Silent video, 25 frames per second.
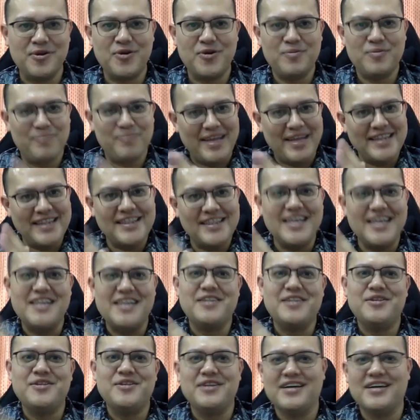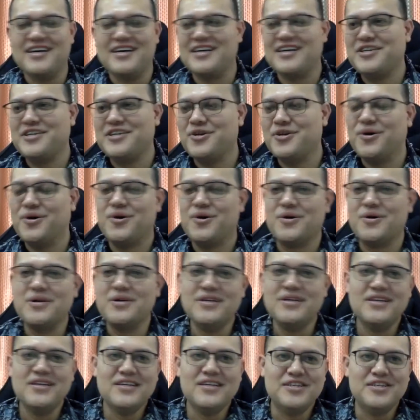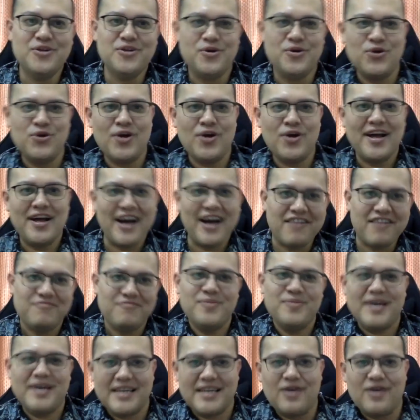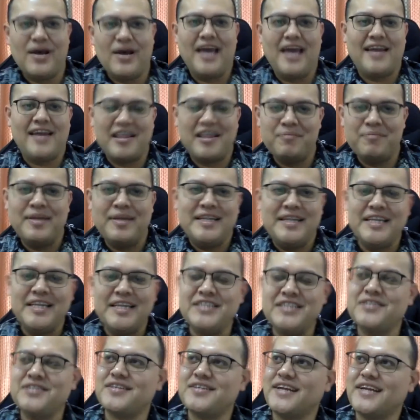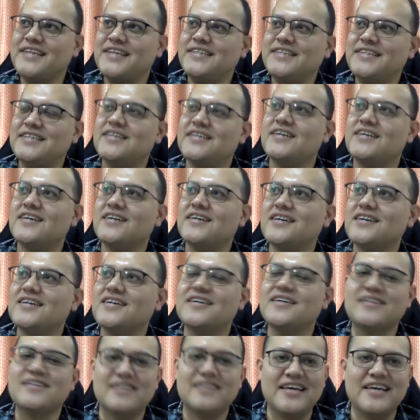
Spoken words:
maintain your government and administration.